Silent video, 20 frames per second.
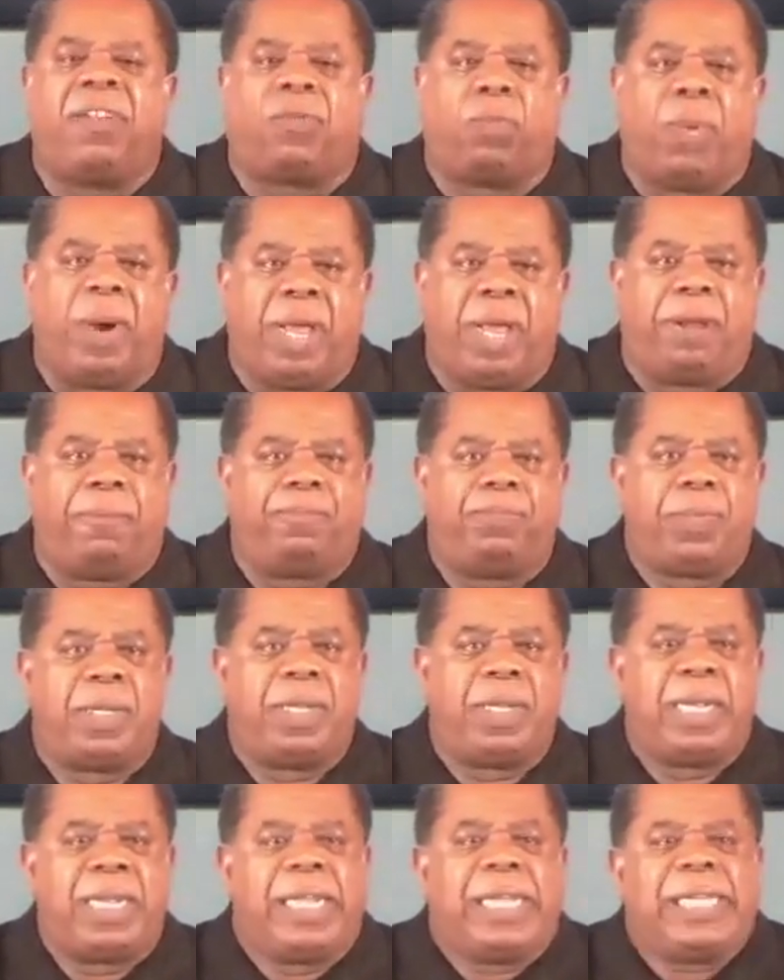as well.
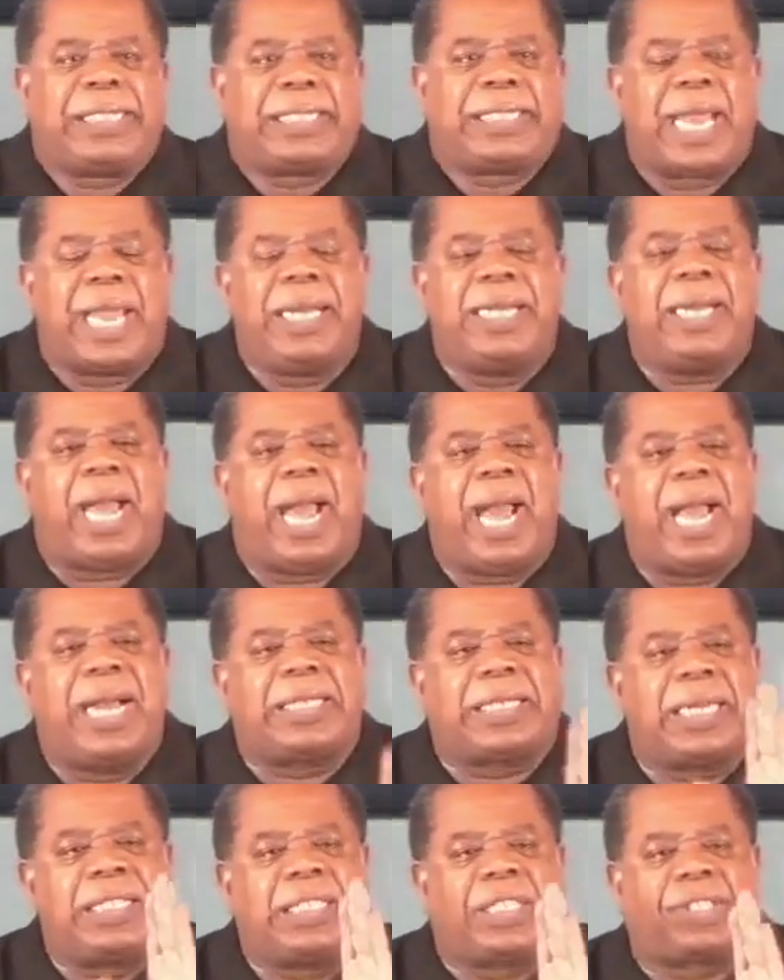Satan
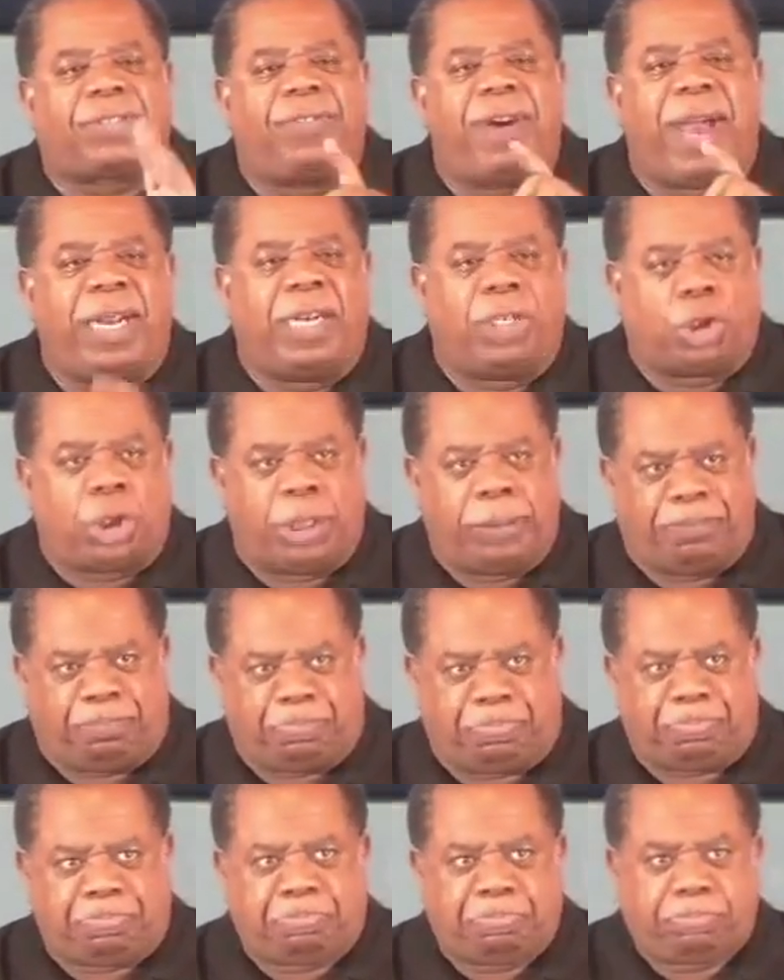has a strategy
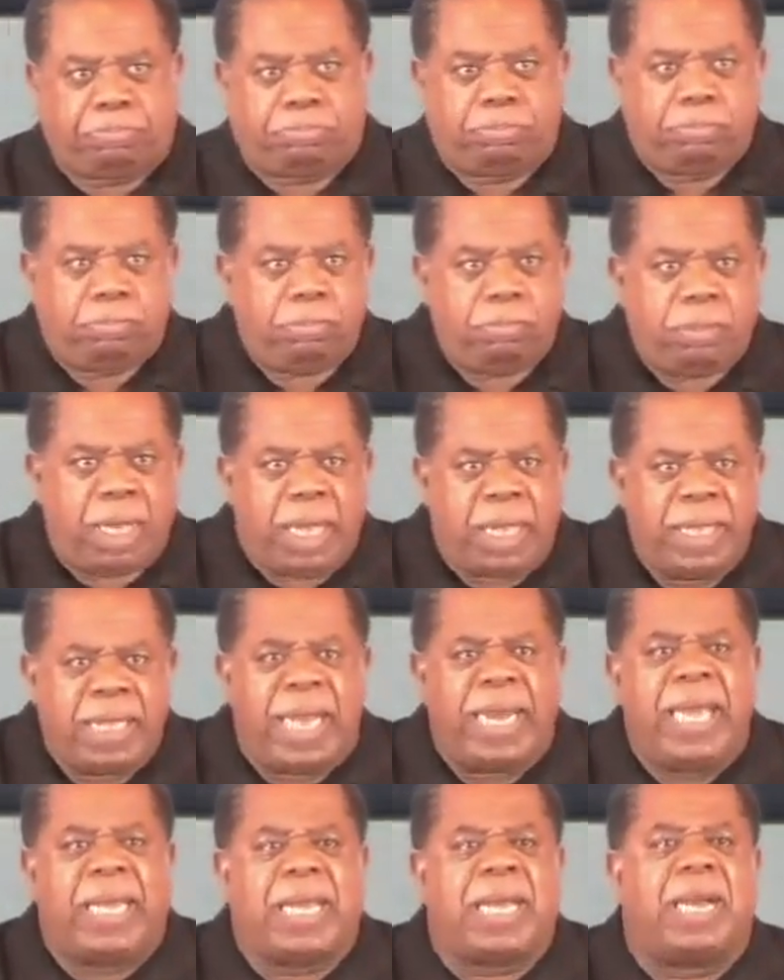
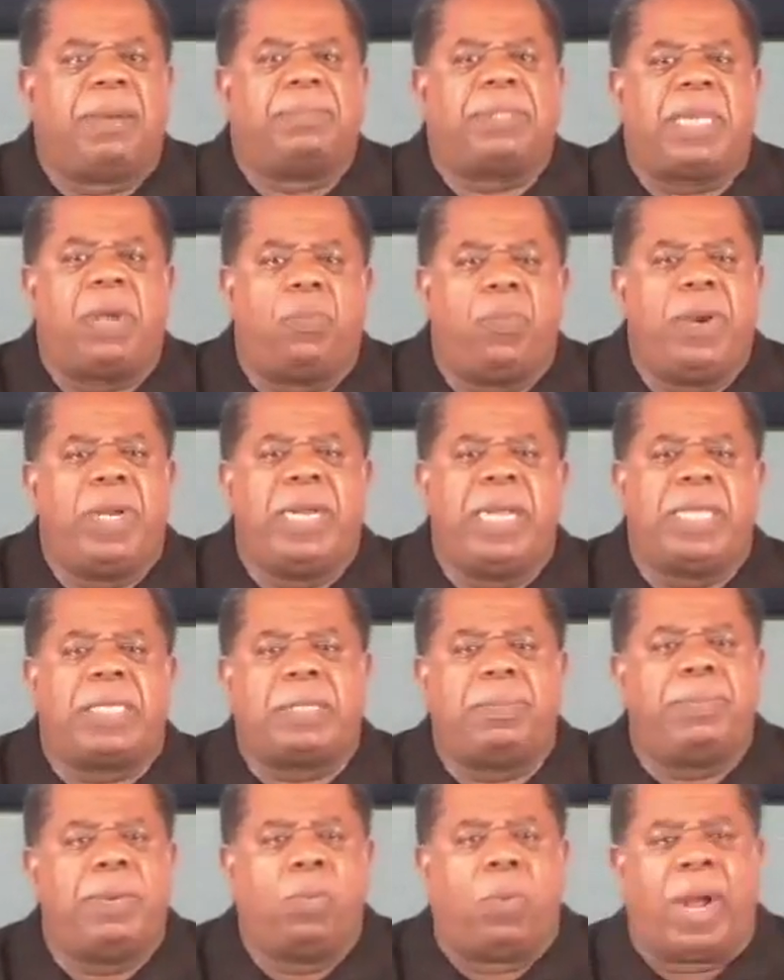that he comes that we
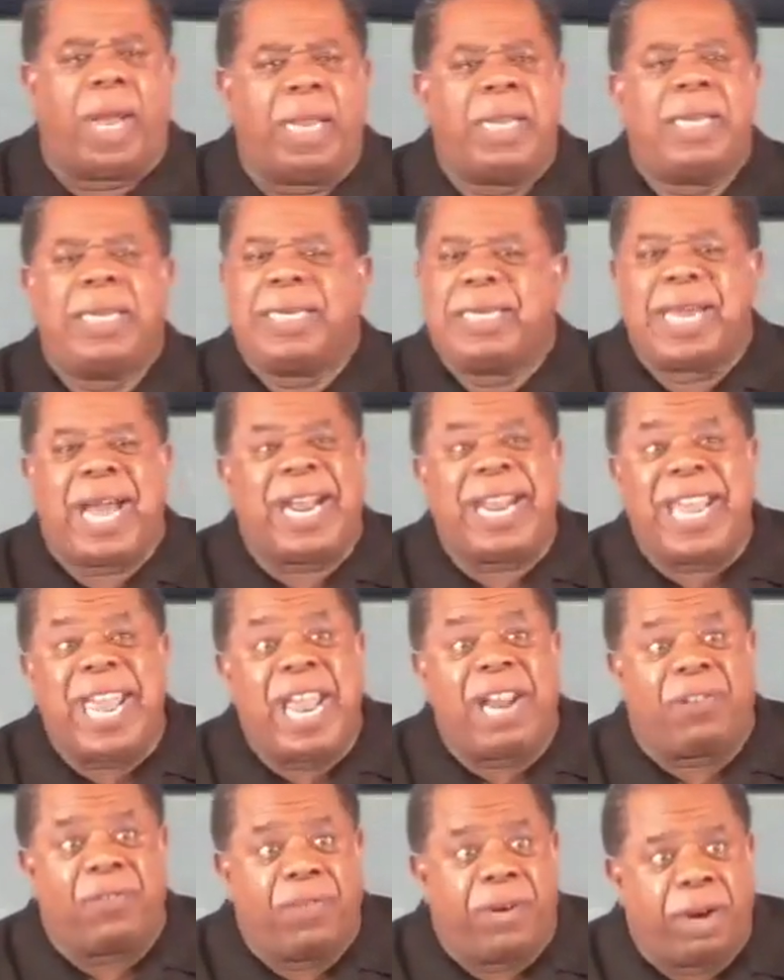need to be what? Not
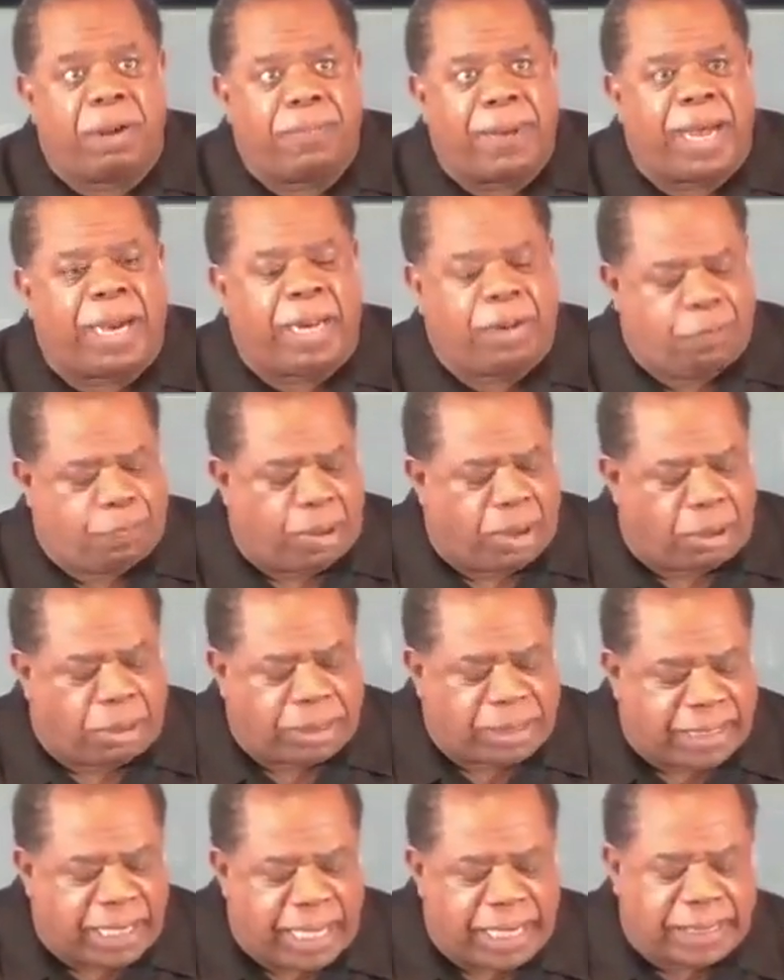ignorant about, as
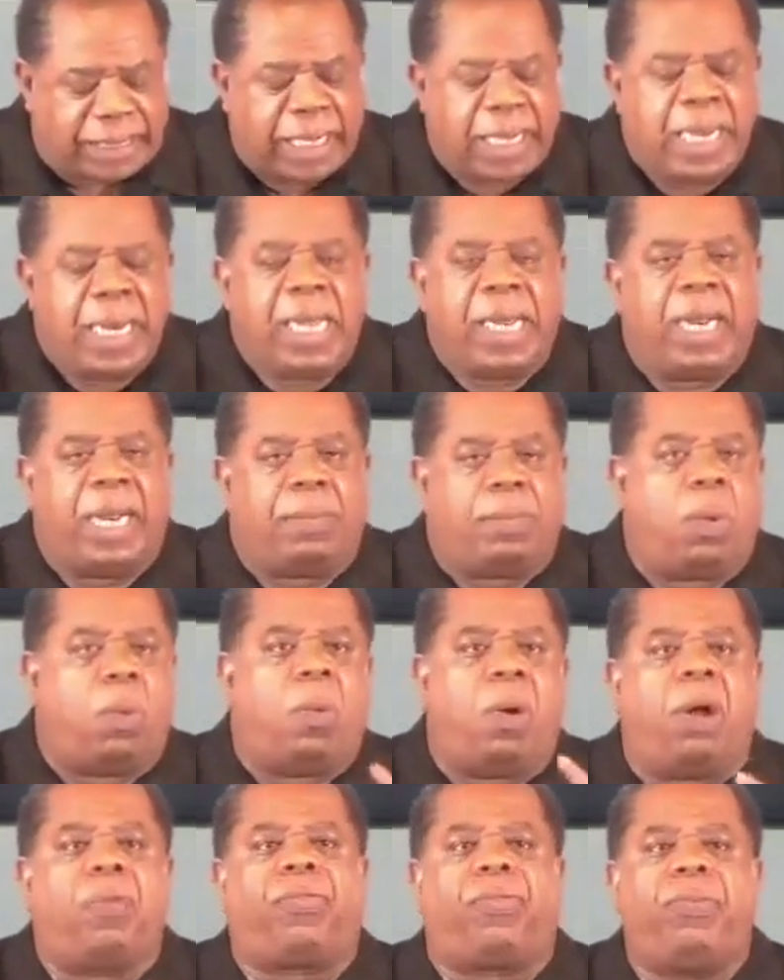Paul says. And I'm
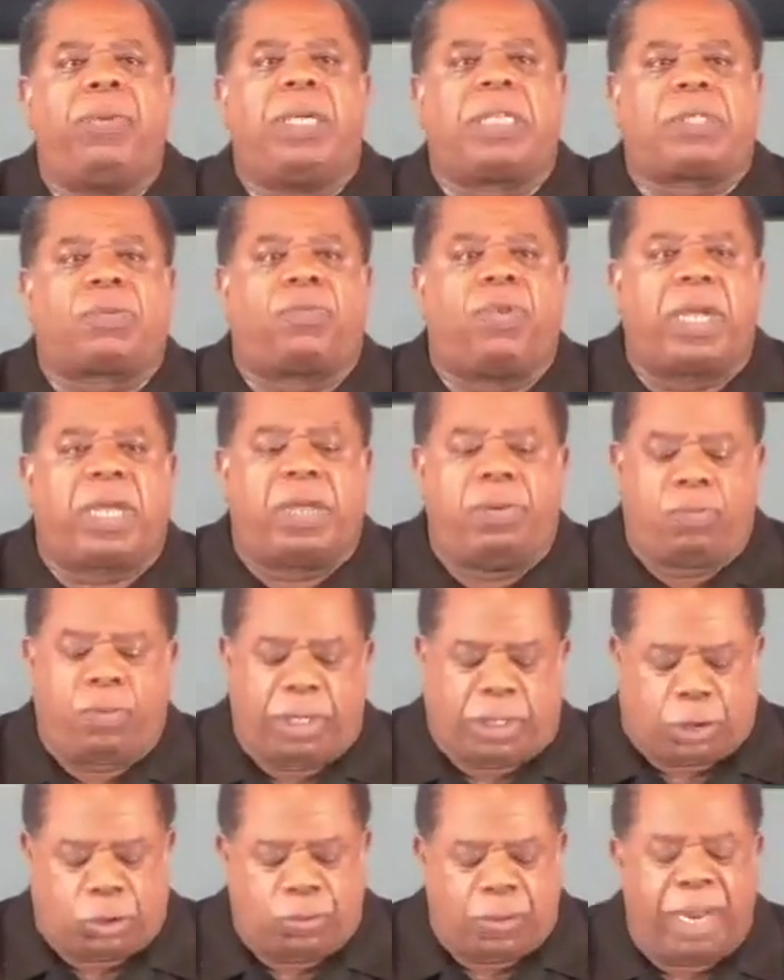going to walk through this quickly
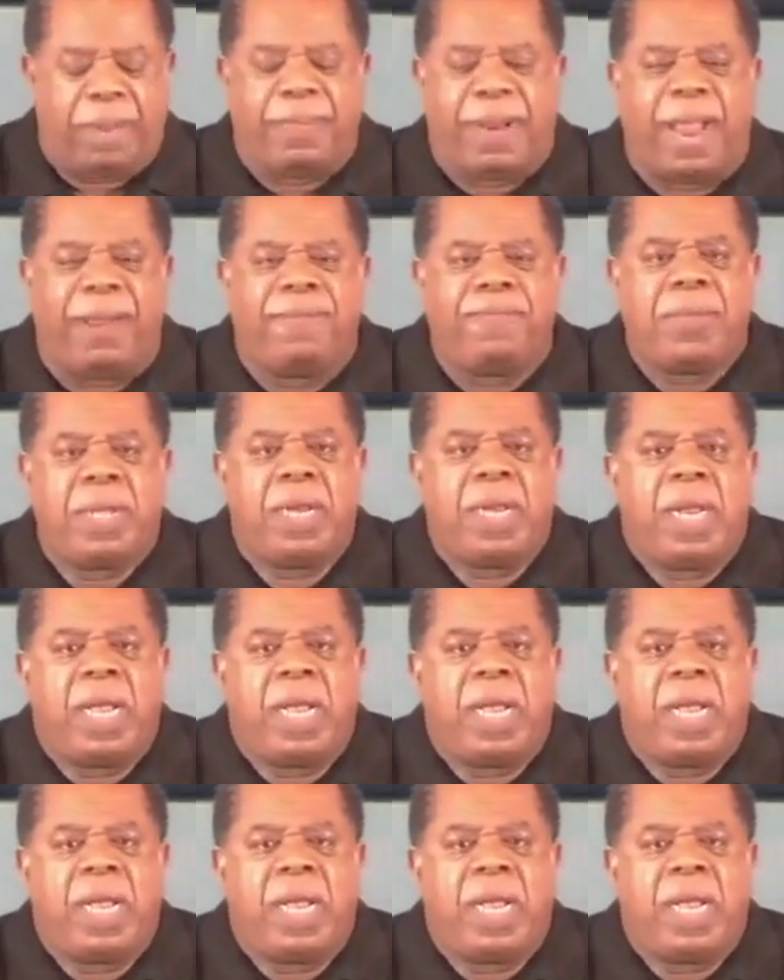with you, amen.